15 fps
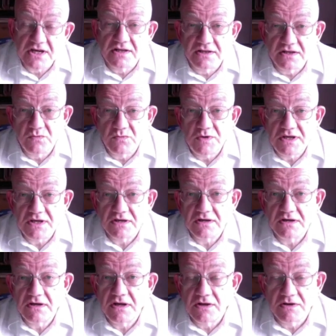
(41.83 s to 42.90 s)
that we
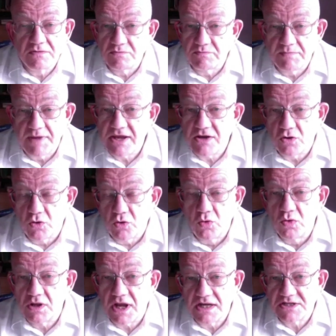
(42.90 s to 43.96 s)
can make
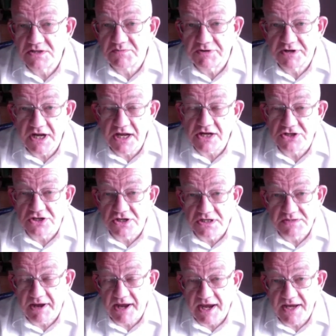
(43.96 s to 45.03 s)
all kinds of predictions
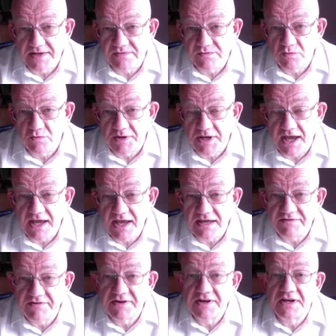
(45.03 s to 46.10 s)
about how they will behave